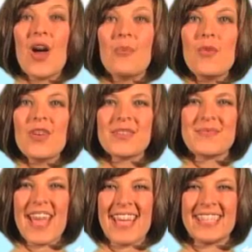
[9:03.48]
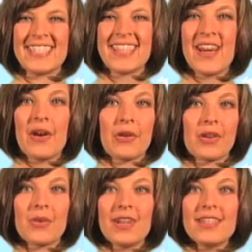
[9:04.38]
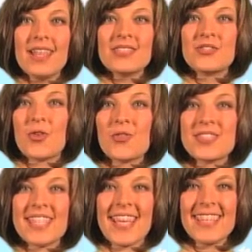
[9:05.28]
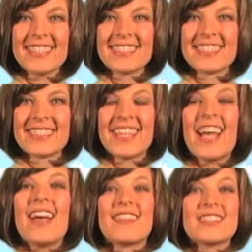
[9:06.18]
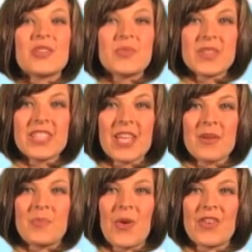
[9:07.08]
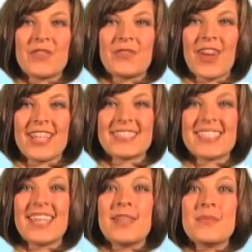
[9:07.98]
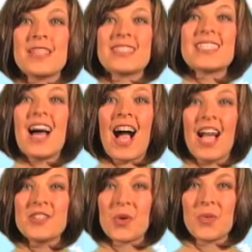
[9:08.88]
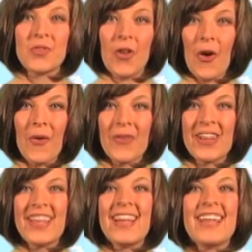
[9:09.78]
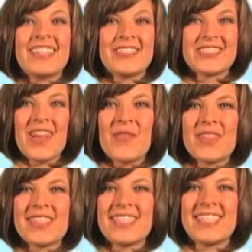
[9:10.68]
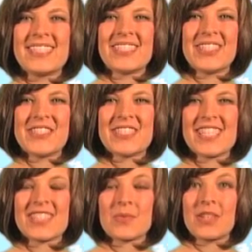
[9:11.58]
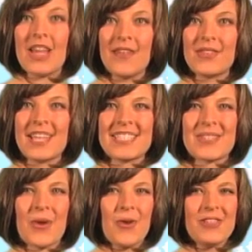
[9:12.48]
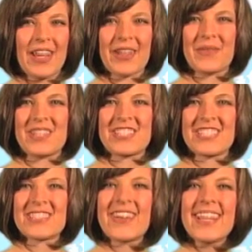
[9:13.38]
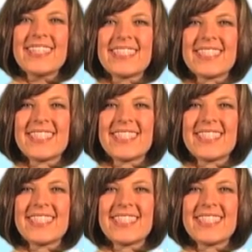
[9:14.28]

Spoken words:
Muy bien. ¿Recuerdas no sé? That's a really important phrase. It means I don't know. You'll definitely need to use this when you have to answer a whole lot of questions, right?